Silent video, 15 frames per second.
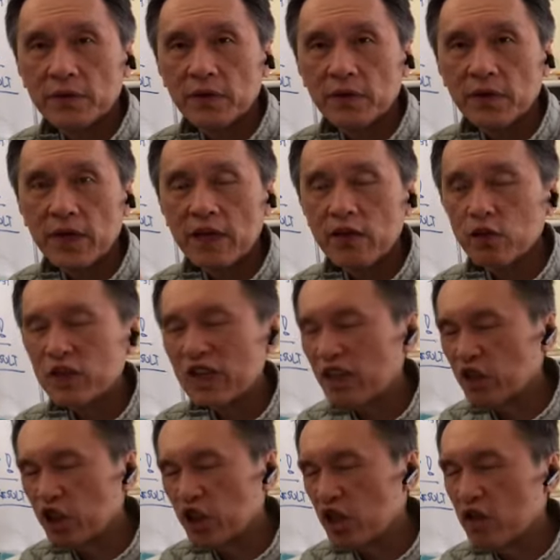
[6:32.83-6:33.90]
Okay, those are
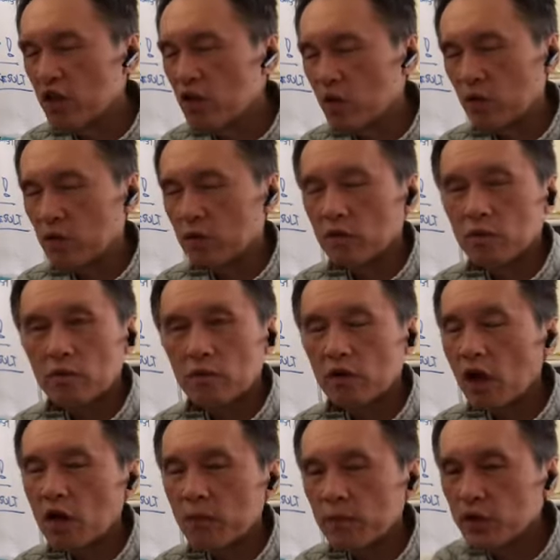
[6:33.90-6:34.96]
Qigong,
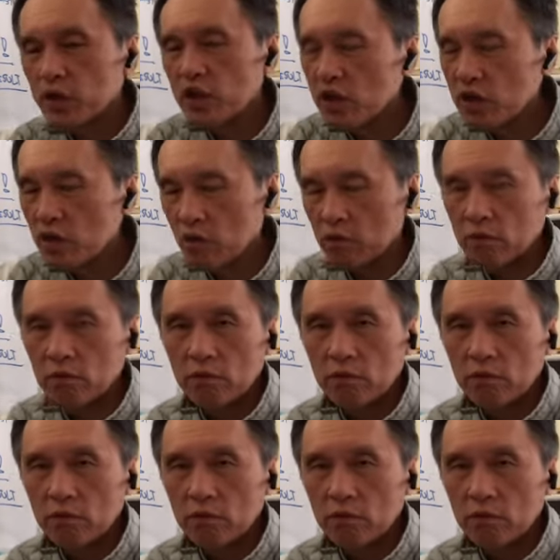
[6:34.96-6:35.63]
top Qigong.